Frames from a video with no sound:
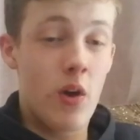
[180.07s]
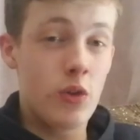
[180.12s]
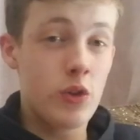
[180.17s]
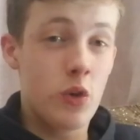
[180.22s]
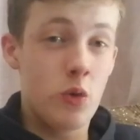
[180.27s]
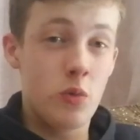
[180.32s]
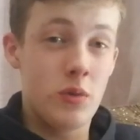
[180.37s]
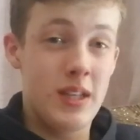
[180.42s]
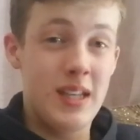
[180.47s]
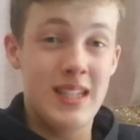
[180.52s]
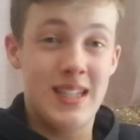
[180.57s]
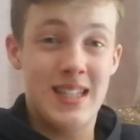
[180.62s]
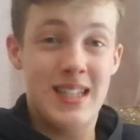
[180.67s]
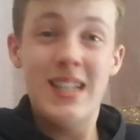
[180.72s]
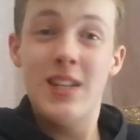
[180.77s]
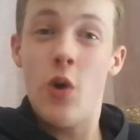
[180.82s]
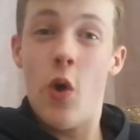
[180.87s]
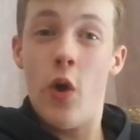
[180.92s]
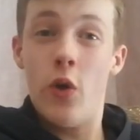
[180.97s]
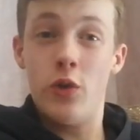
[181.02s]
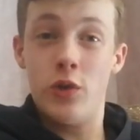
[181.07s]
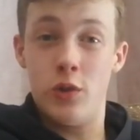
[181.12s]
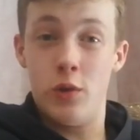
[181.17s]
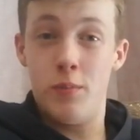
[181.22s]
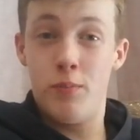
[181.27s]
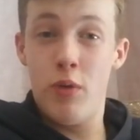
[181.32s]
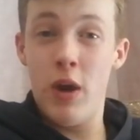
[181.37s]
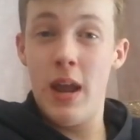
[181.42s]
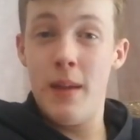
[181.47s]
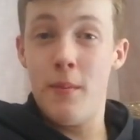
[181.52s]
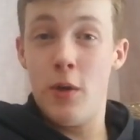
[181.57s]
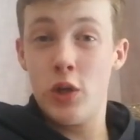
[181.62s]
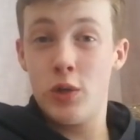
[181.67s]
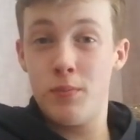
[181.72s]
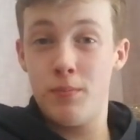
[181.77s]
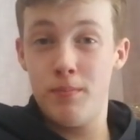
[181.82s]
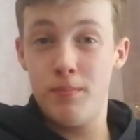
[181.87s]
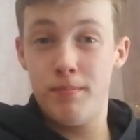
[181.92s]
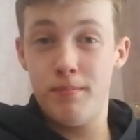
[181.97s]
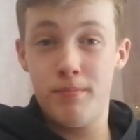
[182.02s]
all know these seed oils are pretty
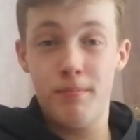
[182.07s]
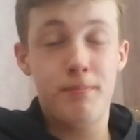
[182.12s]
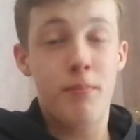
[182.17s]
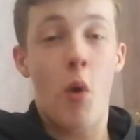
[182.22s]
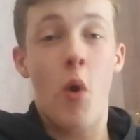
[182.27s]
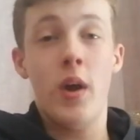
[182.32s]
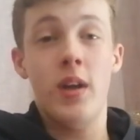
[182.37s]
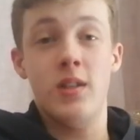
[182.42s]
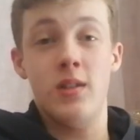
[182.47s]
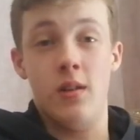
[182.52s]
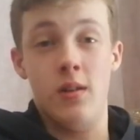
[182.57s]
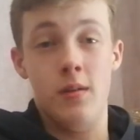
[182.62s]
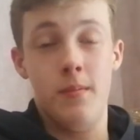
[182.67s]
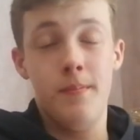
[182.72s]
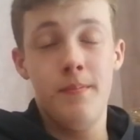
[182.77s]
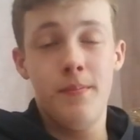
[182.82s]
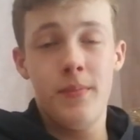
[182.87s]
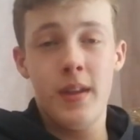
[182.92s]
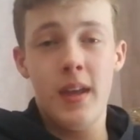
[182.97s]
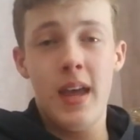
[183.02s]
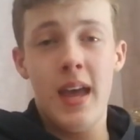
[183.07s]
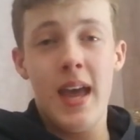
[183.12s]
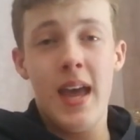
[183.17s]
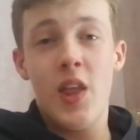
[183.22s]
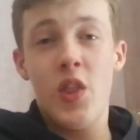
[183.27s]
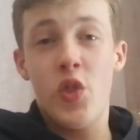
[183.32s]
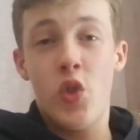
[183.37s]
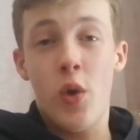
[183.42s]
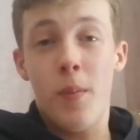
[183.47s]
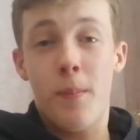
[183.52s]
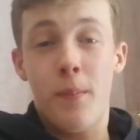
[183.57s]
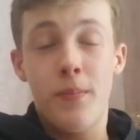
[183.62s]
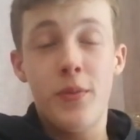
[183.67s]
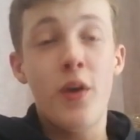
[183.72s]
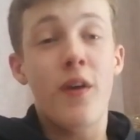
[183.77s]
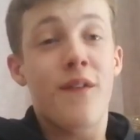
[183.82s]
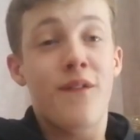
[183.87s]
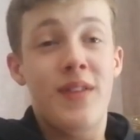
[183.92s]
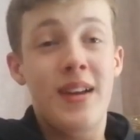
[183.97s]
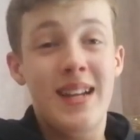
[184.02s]
much poison.
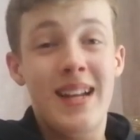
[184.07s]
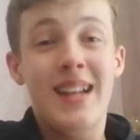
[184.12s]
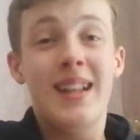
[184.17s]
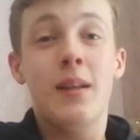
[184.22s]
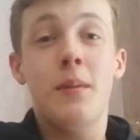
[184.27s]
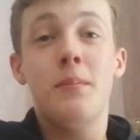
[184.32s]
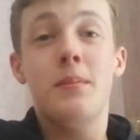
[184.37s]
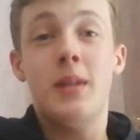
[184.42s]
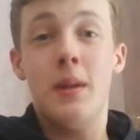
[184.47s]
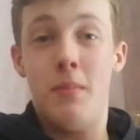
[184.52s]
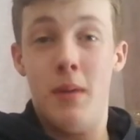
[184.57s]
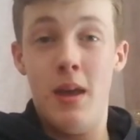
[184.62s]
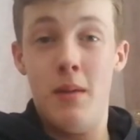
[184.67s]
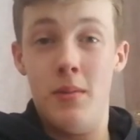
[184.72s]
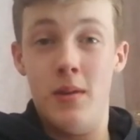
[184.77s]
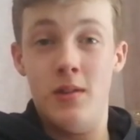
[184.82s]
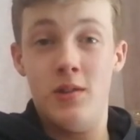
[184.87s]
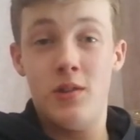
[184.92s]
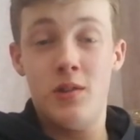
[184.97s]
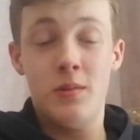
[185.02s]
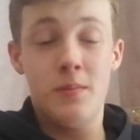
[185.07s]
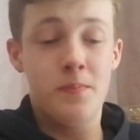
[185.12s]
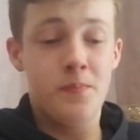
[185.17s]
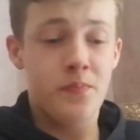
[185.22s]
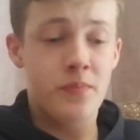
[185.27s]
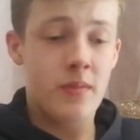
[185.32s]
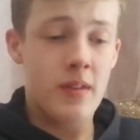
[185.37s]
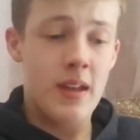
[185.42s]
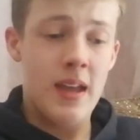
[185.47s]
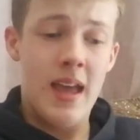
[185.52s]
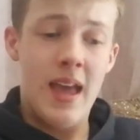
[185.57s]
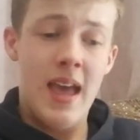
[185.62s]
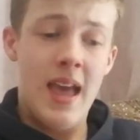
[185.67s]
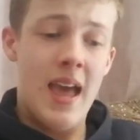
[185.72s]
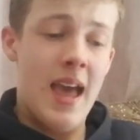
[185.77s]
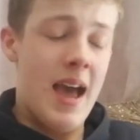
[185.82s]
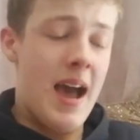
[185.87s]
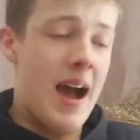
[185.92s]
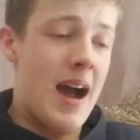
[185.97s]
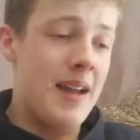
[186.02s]
They're feeding them to babies.
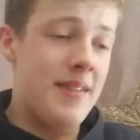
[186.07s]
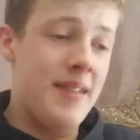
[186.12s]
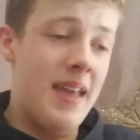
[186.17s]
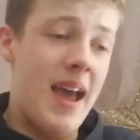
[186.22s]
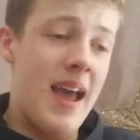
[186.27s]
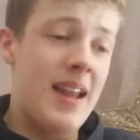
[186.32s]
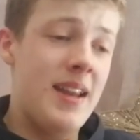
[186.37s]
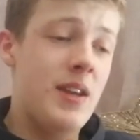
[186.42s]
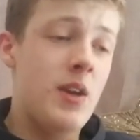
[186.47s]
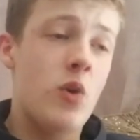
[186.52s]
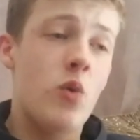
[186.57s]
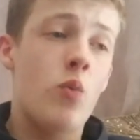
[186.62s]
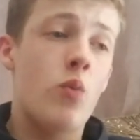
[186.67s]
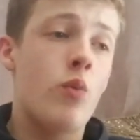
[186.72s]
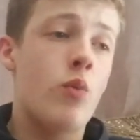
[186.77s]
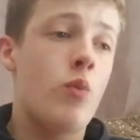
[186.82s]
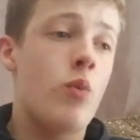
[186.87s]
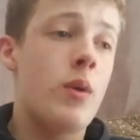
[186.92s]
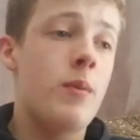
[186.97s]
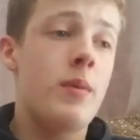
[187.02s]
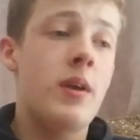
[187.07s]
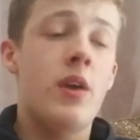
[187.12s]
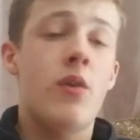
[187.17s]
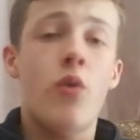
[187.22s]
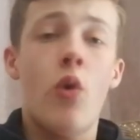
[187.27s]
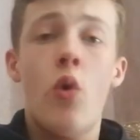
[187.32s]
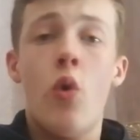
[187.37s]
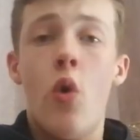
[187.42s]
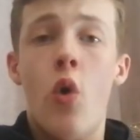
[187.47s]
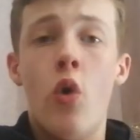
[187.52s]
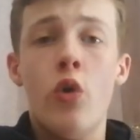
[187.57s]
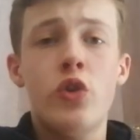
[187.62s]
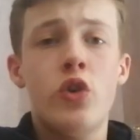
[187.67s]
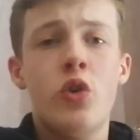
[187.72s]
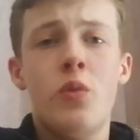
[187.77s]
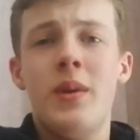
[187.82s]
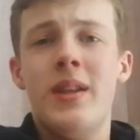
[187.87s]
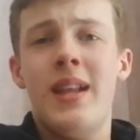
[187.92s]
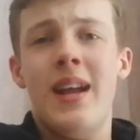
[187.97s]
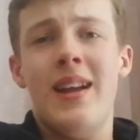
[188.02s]
And then when we grow
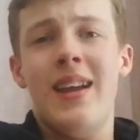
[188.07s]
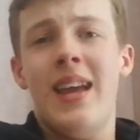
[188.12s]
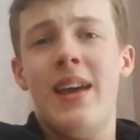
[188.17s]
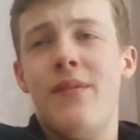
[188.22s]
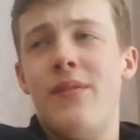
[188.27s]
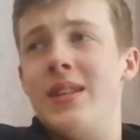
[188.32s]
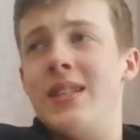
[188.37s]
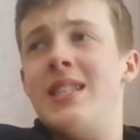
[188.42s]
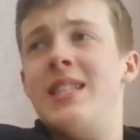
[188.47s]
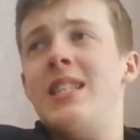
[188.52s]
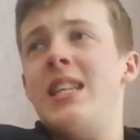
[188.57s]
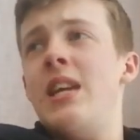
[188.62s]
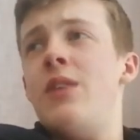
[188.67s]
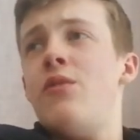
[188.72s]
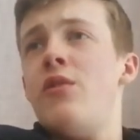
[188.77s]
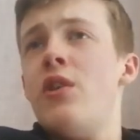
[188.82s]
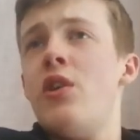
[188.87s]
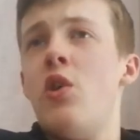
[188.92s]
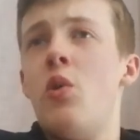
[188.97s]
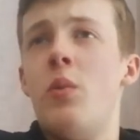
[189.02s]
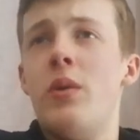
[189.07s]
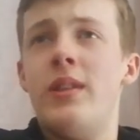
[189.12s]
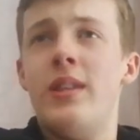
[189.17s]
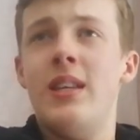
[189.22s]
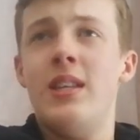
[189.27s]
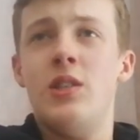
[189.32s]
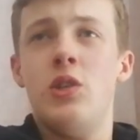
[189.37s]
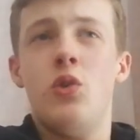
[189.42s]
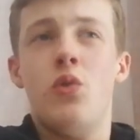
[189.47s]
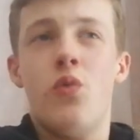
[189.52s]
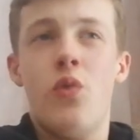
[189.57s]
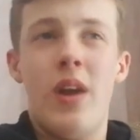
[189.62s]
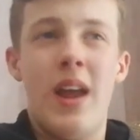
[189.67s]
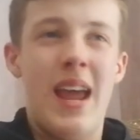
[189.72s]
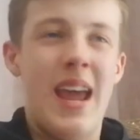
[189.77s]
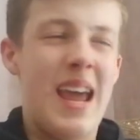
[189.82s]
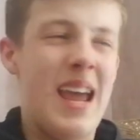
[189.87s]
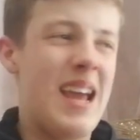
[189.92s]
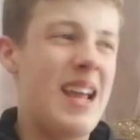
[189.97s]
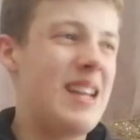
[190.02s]
older, we then give them cereal with these
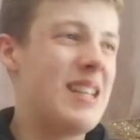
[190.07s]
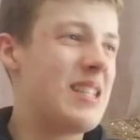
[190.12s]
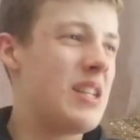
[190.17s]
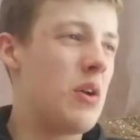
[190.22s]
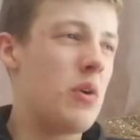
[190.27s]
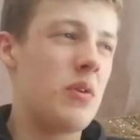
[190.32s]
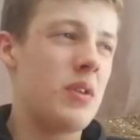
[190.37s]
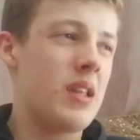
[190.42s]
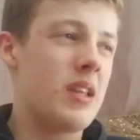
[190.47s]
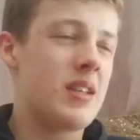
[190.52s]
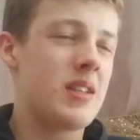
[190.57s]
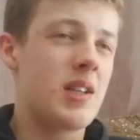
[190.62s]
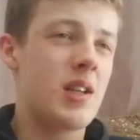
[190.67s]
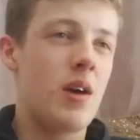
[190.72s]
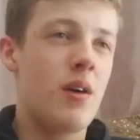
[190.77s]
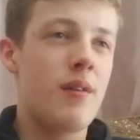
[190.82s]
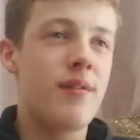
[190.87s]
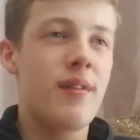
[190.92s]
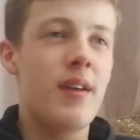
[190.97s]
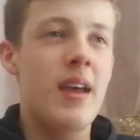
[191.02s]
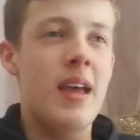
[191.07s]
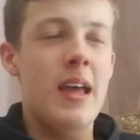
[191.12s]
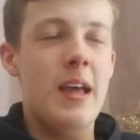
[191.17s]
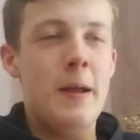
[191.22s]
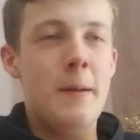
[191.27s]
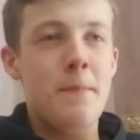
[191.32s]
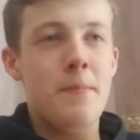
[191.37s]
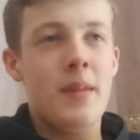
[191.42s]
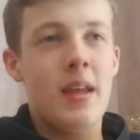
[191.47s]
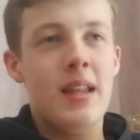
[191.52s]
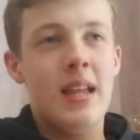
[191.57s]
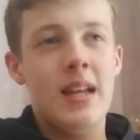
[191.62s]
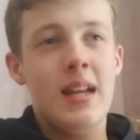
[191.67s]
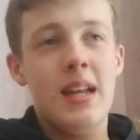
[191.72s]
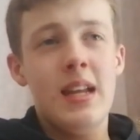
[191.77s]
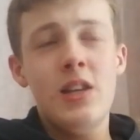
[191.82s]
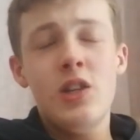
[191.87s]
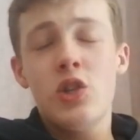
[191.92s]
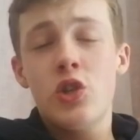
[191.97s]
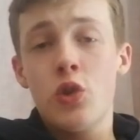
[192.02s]
grains and all this stuff. And then
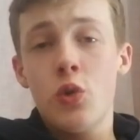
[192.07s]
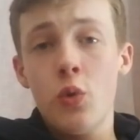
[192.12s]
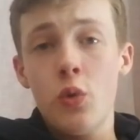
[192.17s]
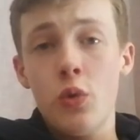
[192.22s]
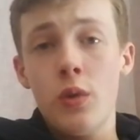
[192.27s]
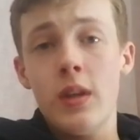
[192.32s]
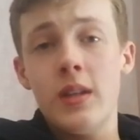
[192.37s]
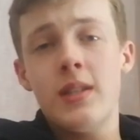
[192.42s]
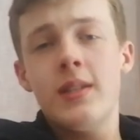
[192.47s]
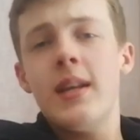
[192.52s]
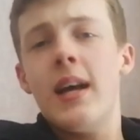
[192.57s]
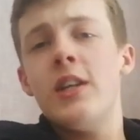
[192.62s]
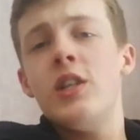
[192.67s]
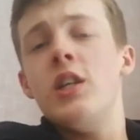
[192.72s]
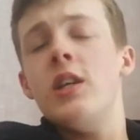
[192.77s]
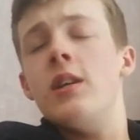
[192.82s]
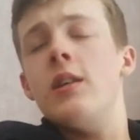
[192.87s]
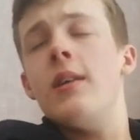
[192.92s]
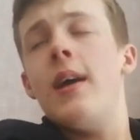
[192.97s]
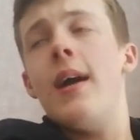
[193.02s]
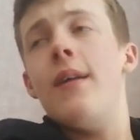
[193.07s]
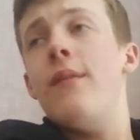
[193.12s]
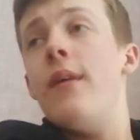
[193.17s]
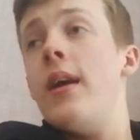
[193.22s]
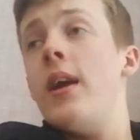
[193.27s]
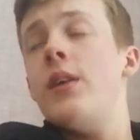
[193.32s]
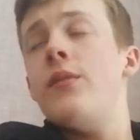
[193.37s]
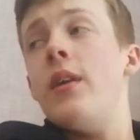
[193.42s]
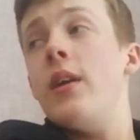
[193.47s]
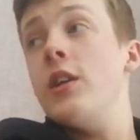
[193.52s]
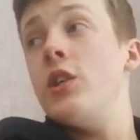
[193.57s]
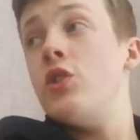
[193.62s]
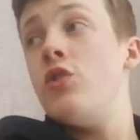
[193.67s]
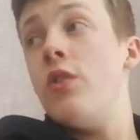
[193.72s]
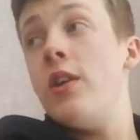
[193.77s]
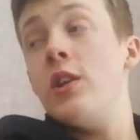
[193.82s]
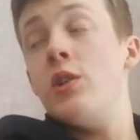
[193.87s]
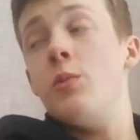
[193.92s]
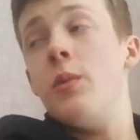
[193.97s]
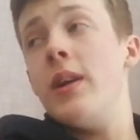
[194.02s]
in school, this is actually a very, very
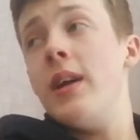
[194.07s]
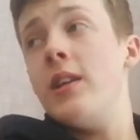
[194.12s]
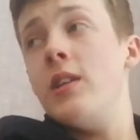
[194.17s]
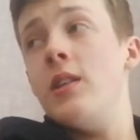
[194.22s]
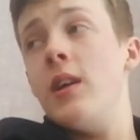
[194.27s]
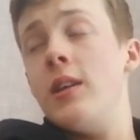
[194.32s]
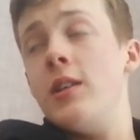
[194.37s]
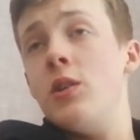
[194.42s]
strange one.